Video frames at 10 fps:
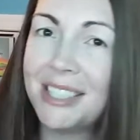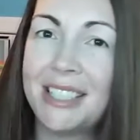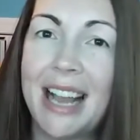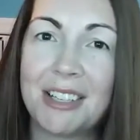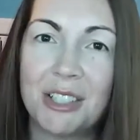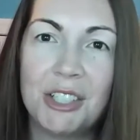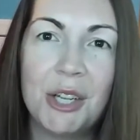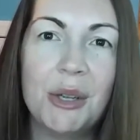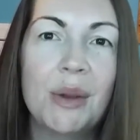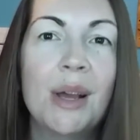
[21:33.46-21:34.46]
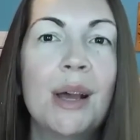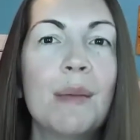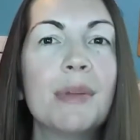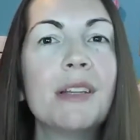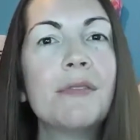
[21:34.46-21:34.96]
just to actually show you.
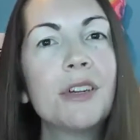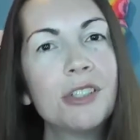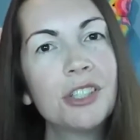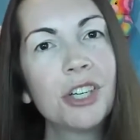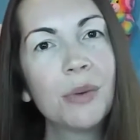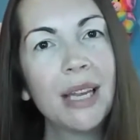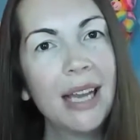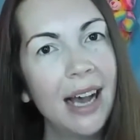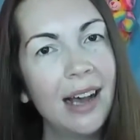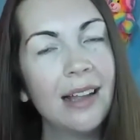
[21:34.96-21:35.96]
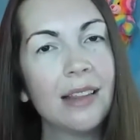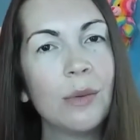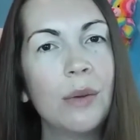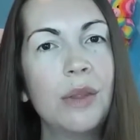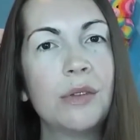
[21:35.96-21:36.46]
But the first shirt we got, the
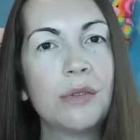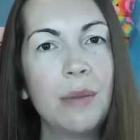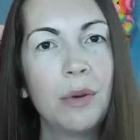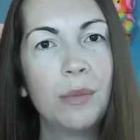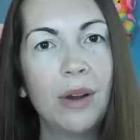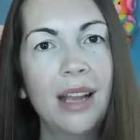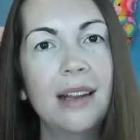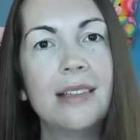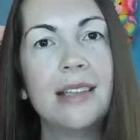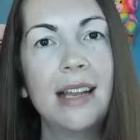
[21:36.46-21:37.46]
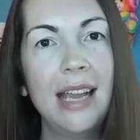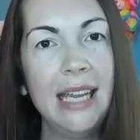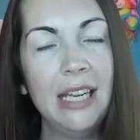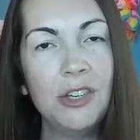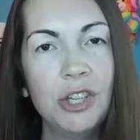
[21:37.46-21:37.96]
one that was Rainbow Brite and it said
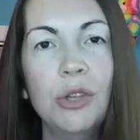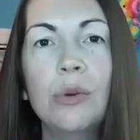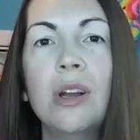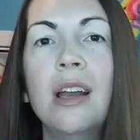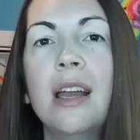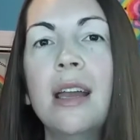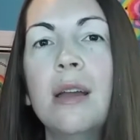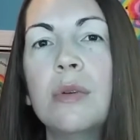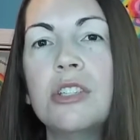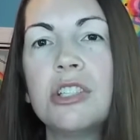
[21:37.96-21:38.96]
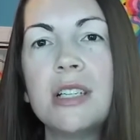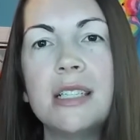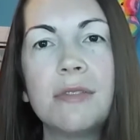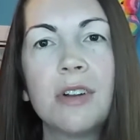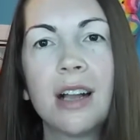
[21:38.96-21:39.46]
82, it was just a
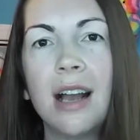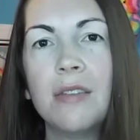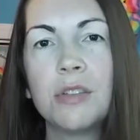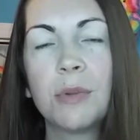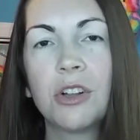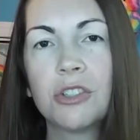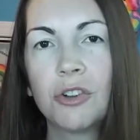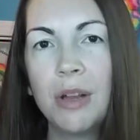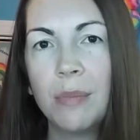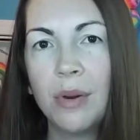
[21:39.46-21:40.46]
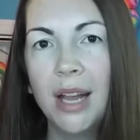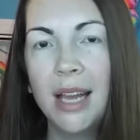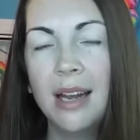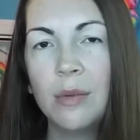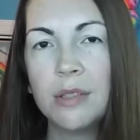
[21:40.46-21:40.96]
different kind of screen
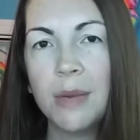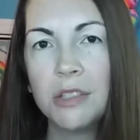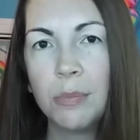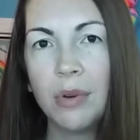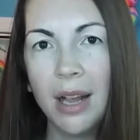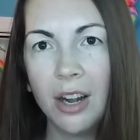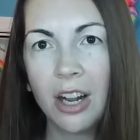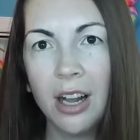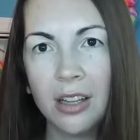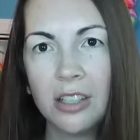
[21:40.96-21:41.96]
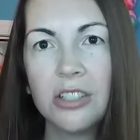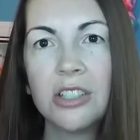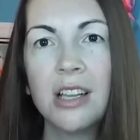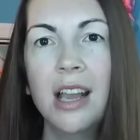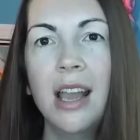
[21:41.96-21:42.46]
print and it was much brighter
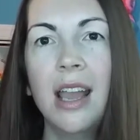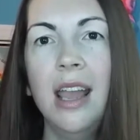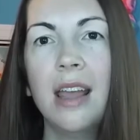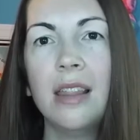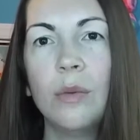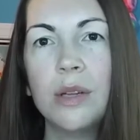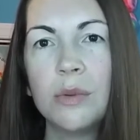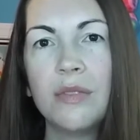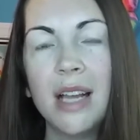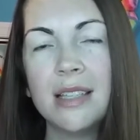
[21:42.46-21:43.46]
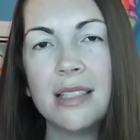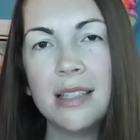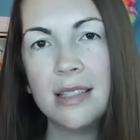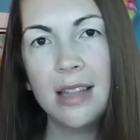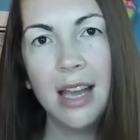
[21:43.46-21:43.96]
colors. And the ones we've gotten
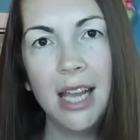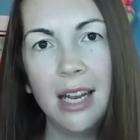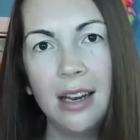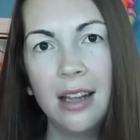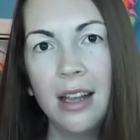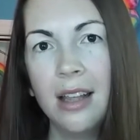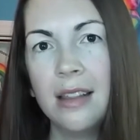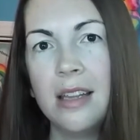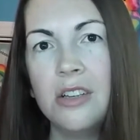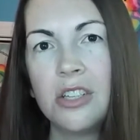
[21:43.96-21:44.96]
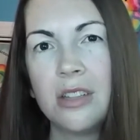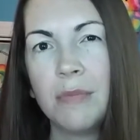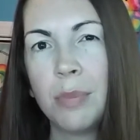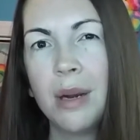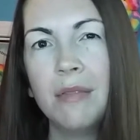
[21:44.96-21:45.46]
since then,
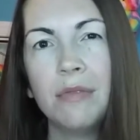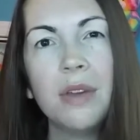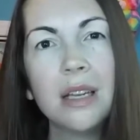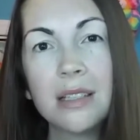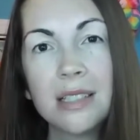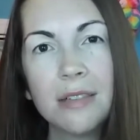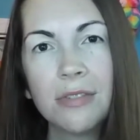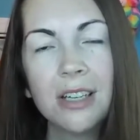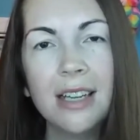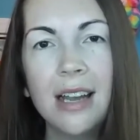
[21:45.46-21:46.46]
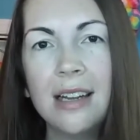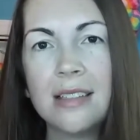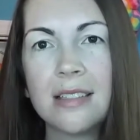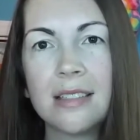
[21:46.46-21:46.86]
the print feels different and